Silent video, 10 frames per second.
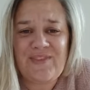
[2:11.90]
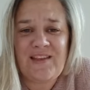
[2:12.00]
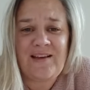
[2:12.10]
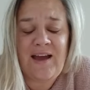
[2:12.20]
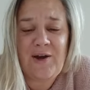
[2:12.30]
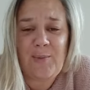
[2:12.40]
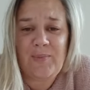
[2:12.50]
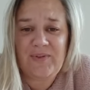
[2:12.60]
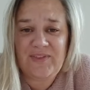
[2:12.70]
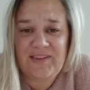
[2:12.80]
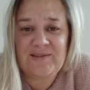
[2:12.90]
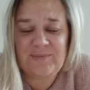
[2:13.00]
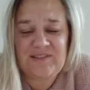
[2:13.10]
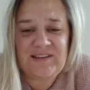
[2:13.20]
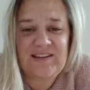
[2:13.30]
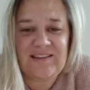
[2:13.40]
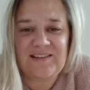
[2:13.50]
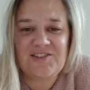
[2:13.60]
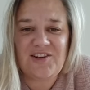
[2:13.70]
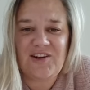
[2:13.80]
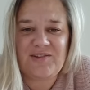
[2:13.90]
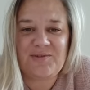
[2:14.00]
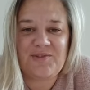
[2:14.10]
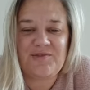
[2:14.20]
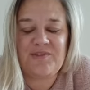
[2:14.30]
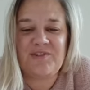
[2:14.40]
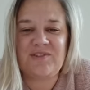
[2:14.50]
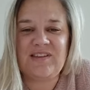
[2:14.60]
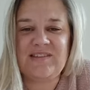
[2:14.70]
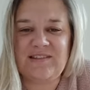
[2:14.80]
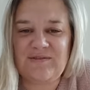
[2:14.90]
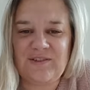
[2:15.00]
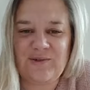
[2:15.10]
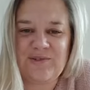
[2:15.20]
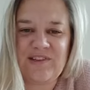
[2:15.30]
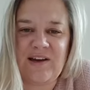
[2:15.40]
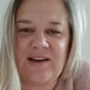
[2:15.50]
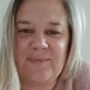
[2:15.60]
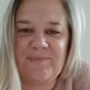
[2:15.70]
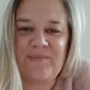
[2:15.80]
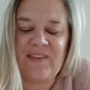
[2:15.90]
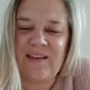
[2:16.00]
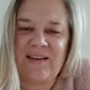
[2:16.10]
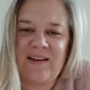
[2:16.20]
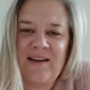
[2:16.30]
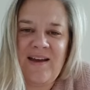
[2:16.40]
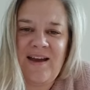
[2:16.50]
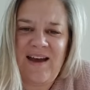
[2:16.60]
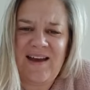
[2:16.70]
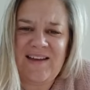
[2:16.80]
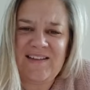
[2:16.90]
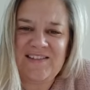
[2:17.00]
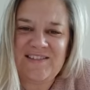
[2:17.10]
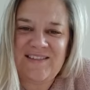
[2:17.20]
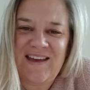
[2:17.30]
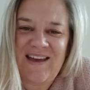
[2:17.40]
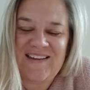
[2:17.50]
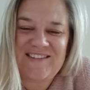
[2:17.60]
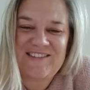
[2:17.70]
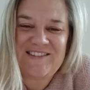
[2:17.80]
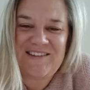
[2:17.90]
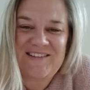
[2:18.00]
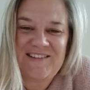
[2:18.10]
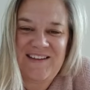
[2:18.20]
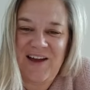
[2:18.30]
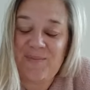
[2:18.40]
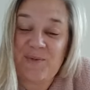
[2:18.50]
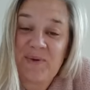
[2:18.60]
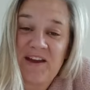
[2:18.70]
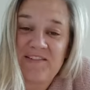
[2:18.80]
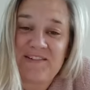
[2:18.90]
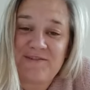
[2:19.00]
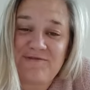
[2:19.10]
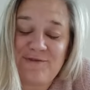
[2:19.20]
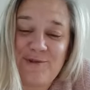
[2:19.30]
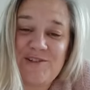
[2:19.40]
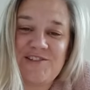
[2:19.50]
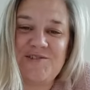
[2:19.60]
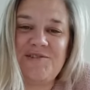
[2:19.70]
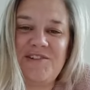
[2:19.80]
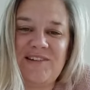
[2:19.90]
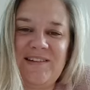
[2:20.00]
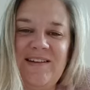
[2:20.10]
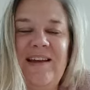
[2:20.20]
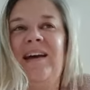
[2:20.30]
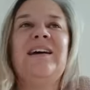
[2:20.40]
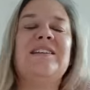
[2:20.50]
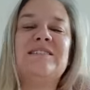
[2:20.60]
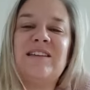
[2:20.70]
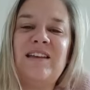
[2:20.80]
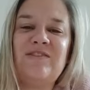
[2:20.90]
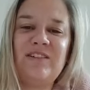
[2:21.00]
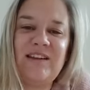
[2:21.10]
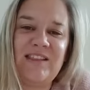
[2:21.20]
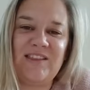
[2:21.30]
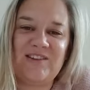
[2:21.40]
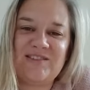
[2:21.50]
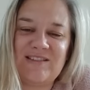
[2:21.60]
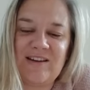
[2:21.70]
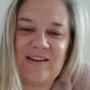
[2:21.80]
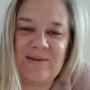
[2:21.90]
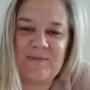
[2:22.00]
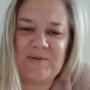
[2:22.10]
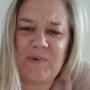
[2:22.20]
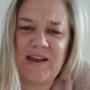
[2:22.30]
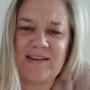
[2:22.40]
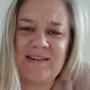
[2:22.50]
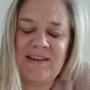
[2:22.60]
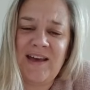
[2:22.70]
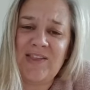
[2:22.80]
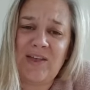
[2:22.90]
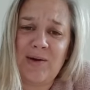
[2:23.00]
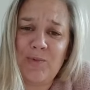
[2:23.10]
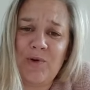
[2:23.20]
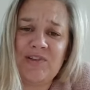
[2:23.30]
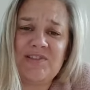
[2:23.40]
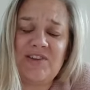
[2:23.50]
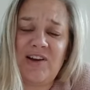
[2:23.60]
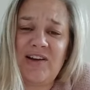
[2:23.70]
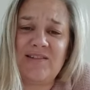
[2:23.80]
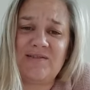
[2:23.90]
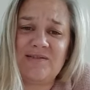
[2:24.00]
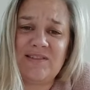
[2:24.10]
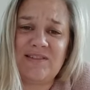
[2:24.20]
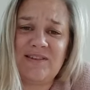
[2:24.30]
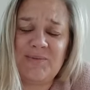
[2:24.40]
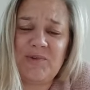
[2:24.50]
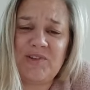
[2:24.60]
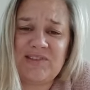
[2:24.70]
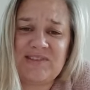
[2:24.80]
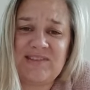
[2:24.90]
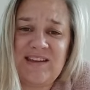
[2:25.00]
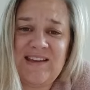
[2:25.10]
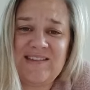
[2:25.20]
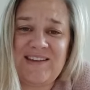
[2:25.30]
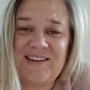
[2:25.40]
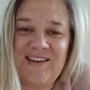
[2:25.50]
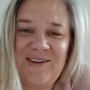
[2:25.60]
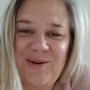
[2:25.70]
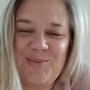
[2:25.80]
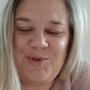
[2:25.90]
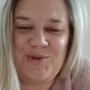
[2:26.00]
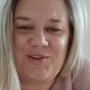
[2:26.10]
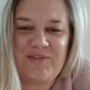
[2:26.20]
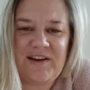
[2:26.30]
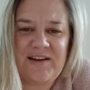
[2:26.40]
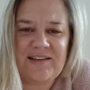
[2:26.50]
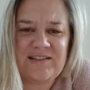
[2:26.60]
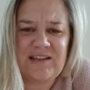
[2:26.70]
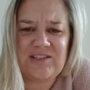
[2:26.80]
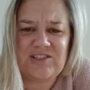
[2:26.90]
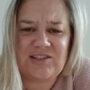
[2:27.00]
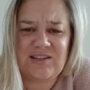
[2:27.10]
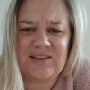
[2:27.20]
help this particular child through this difficult time. And yet I'm a parent of four children, and even in those times when that one child was needing a lot more of our attention,